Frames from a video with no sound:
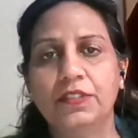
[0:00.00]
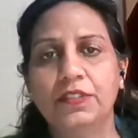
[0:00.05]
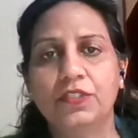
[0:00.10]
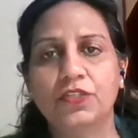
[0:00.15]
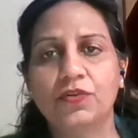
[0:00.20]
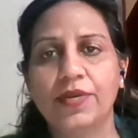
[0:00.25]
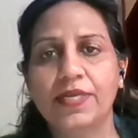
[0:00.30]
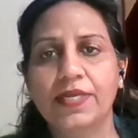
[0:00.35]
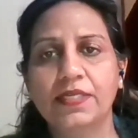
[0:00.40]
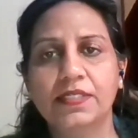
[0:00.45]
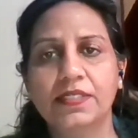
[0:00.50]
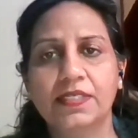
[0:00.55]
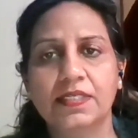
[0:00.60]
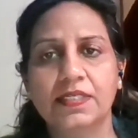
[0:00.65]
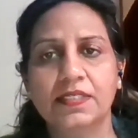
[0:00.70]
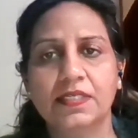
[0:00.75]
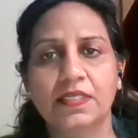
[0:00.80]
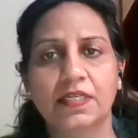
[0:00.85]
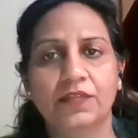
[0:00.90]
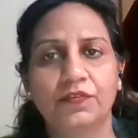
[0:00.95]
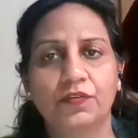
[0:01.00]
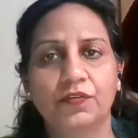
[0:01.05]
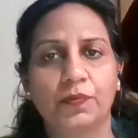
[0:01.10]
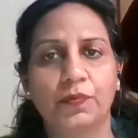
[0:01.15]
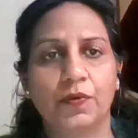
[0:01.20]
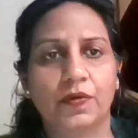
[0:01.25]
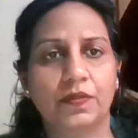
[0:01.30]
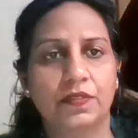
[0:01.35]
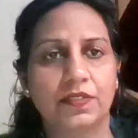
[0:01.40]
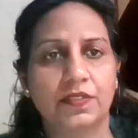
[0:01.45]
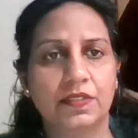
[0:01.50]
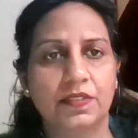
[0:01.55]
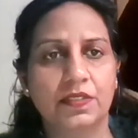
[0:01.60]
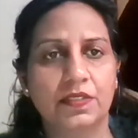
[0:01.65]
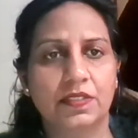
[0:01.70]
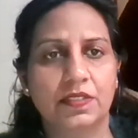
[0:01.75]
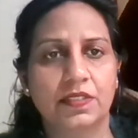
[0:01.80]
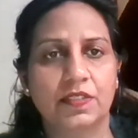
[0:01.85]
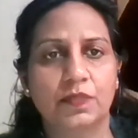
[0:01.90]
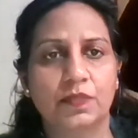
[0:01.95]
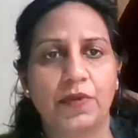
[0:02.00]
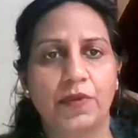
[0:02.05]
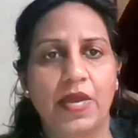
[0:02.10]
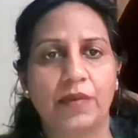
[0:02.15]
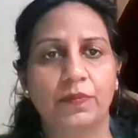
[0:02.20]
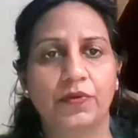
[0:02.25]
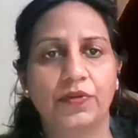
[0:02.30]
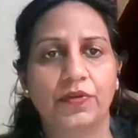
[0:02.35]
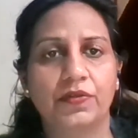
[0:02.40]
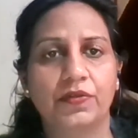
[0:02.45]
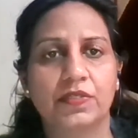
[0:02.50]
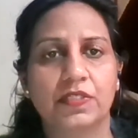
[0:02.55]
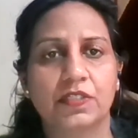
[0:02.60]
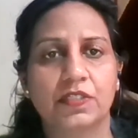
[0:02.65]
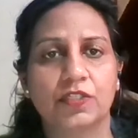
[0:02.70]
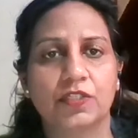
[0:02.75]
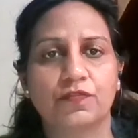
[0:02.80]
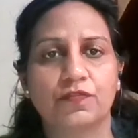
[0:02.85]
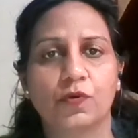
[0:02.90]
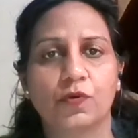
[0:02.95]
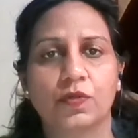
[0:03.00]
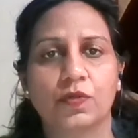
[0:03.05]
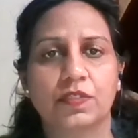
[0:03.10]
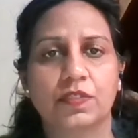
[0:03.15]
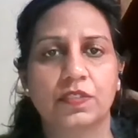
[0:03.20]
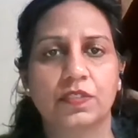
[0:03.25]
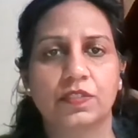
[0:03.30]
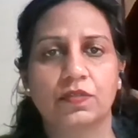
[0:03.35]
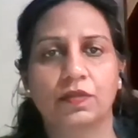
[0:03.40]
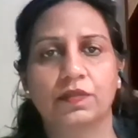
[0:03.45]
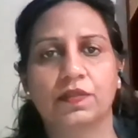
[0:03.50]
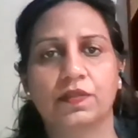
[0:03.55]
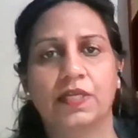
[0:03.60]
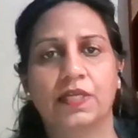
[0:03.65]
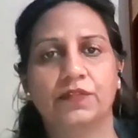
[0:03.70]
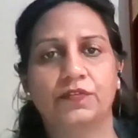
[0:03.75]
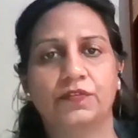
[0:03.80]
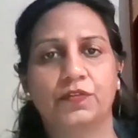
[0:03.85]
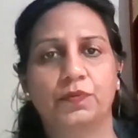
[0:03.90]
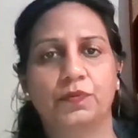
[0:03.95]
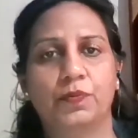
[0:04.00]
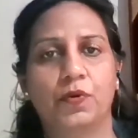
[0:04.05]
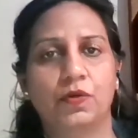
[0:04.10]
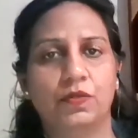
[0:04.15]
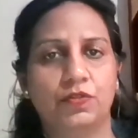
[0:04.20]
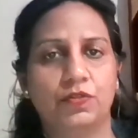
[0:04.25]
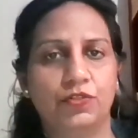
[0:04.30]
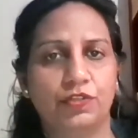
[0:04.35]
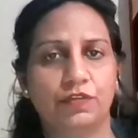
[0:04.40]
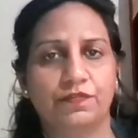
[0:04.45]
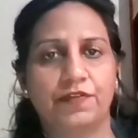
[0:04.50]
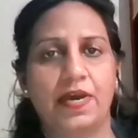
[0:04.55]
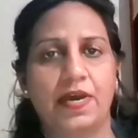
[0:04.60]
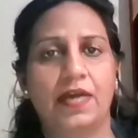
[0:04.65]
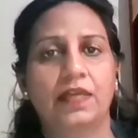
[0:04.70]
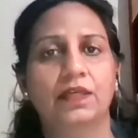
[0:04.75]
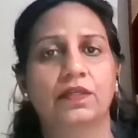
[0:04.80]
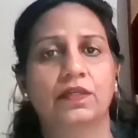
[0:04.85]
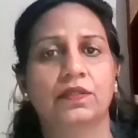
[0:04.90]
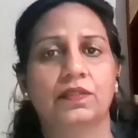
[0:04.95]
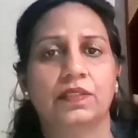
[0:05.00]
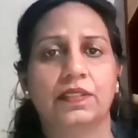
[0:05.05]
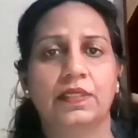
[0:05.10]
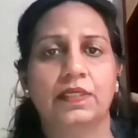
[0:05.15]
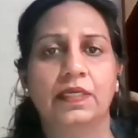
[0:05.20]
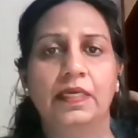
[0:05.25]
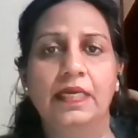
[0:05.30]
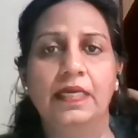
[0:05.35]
Trained as an anthropologist, his primary research focuses on the anthropology of alcohol